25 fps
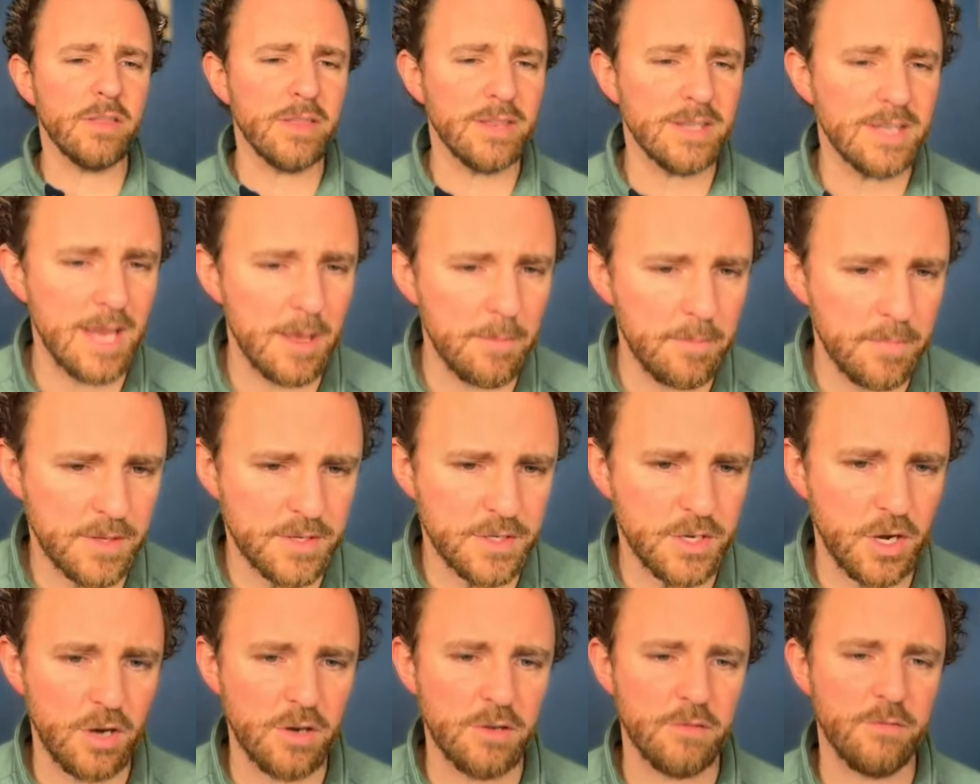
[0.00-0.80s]
depth
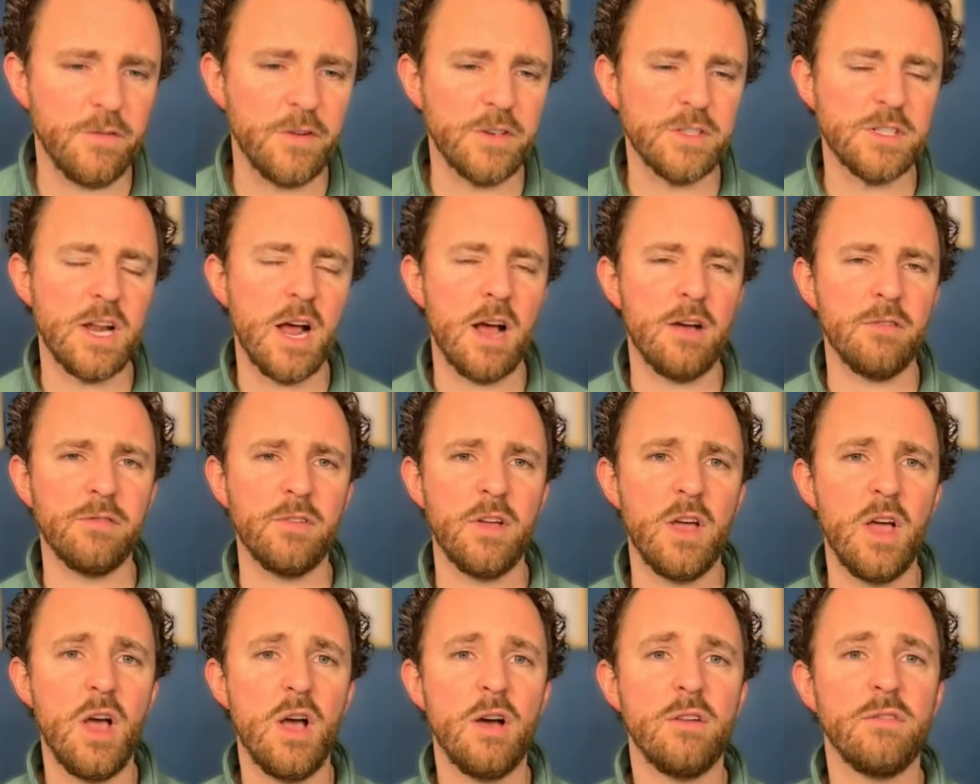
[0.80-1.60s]
chart. First off,
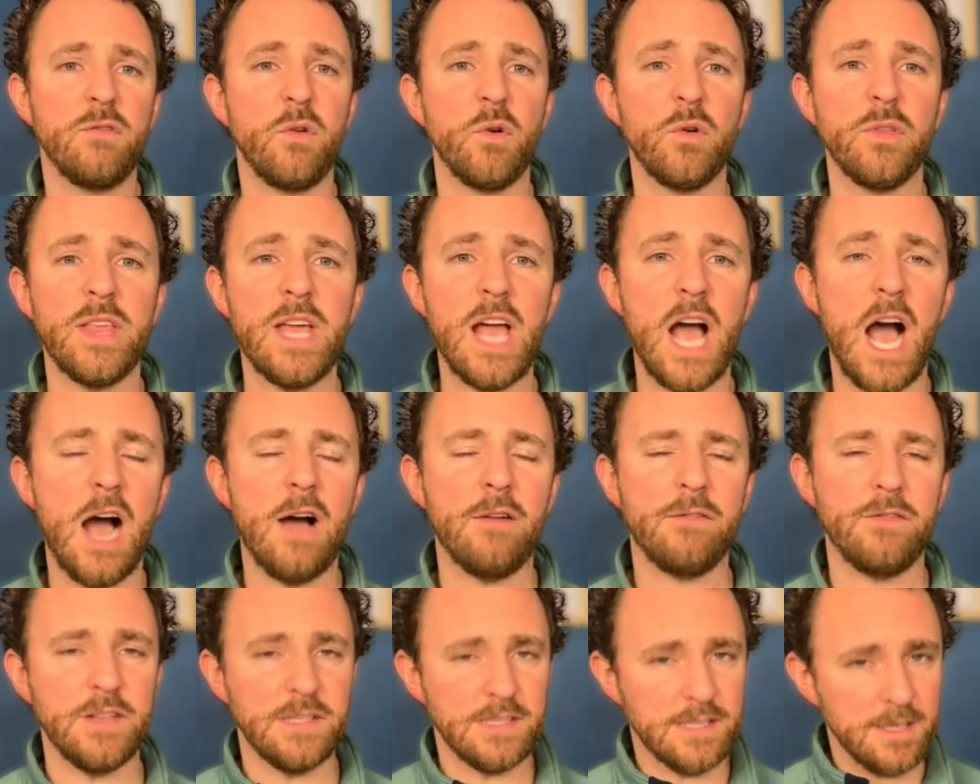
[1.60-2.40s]
for the
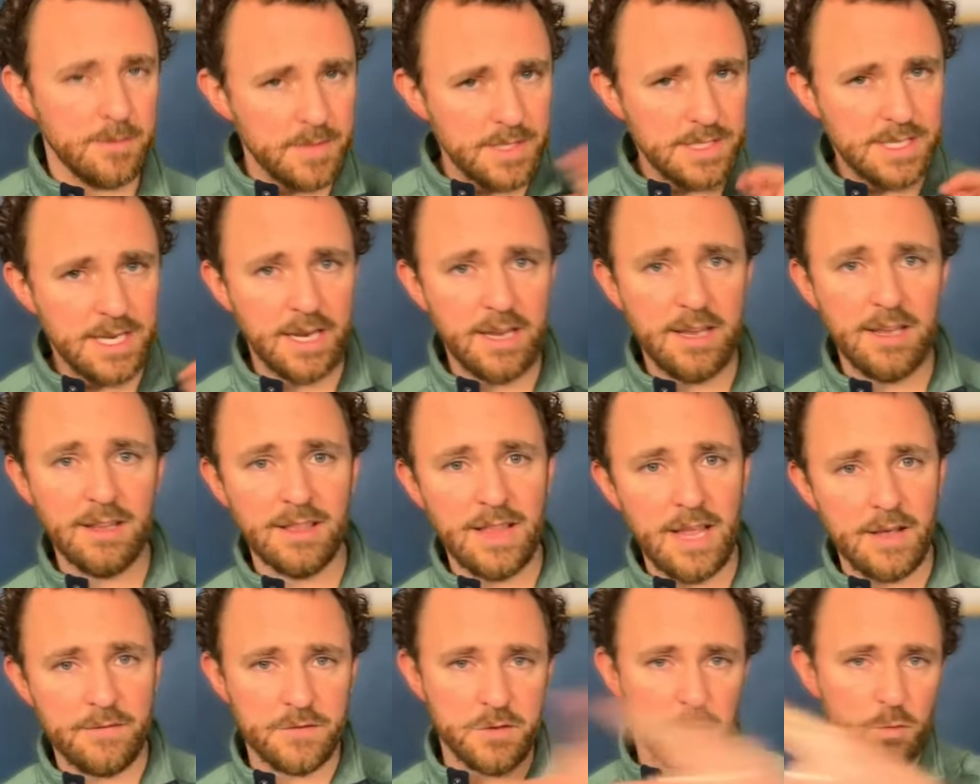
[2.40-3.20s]
offense, let me take you
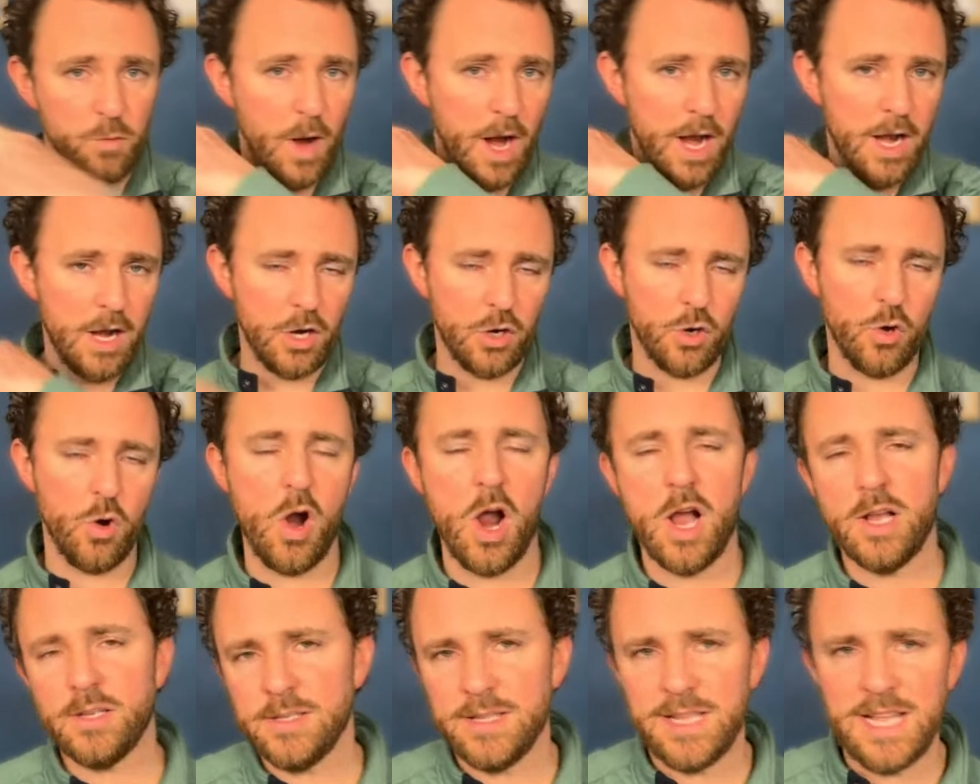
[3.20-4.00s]
left to right
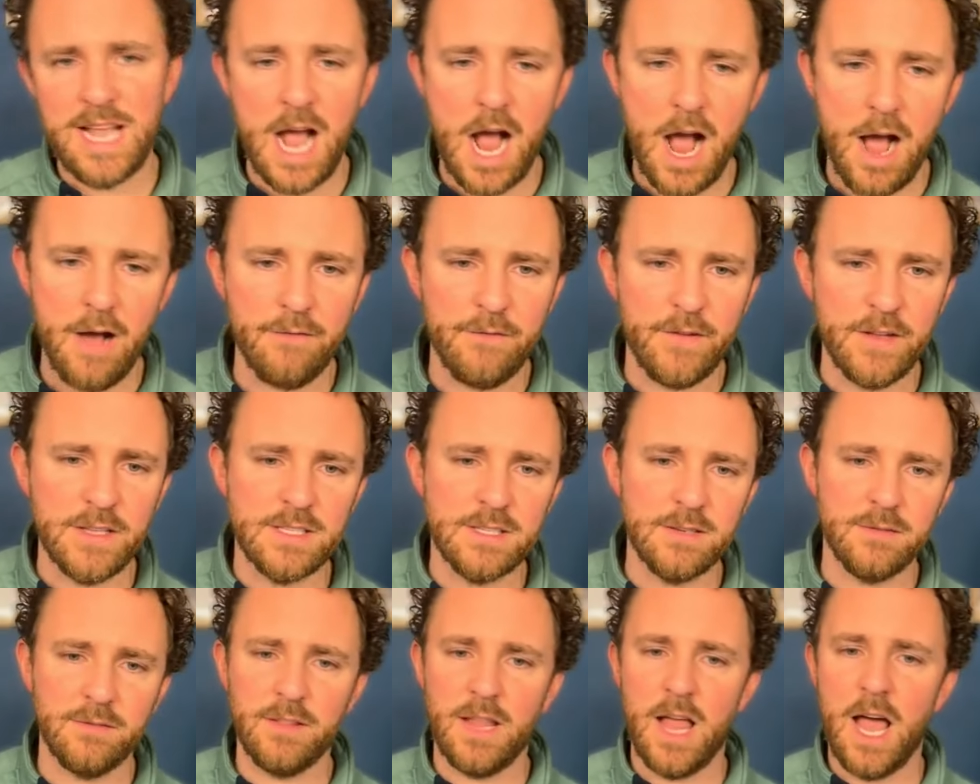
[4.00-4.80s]
across the
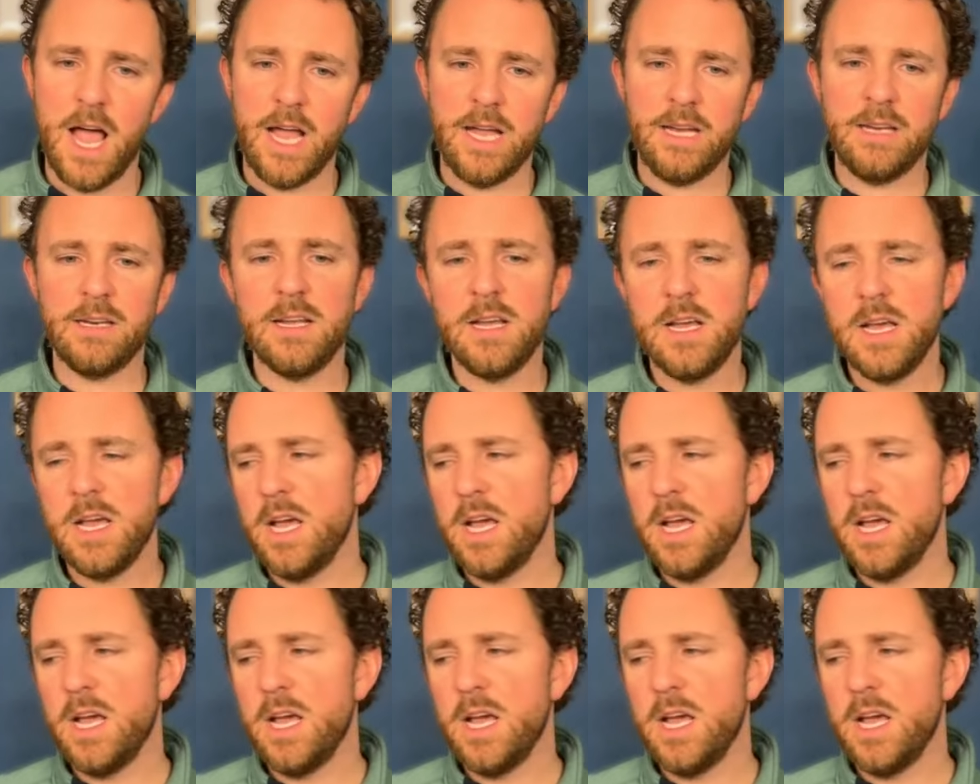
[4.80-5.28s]
offensive line.